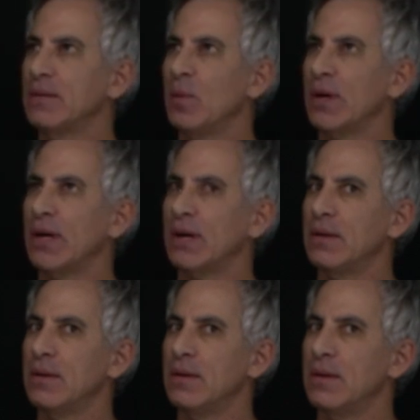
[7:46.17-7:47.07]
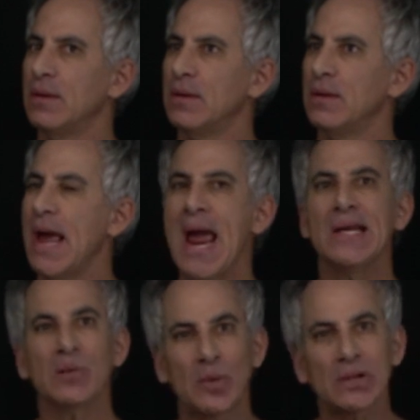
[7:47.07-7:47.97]
What? Did I,
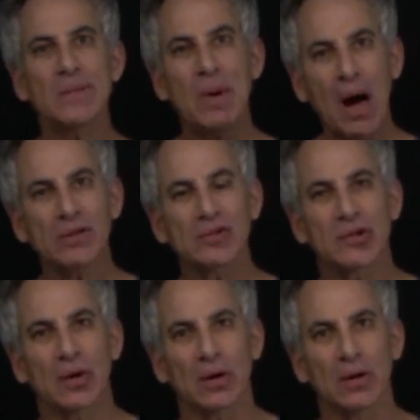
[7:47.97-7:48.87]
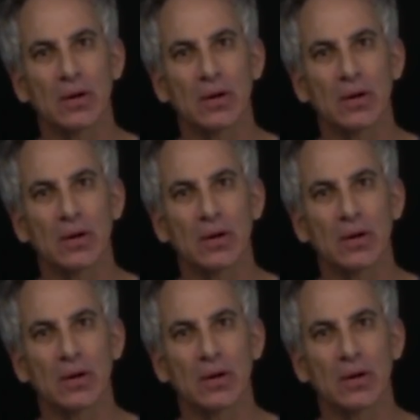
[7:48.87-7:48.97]
and it really bothers her.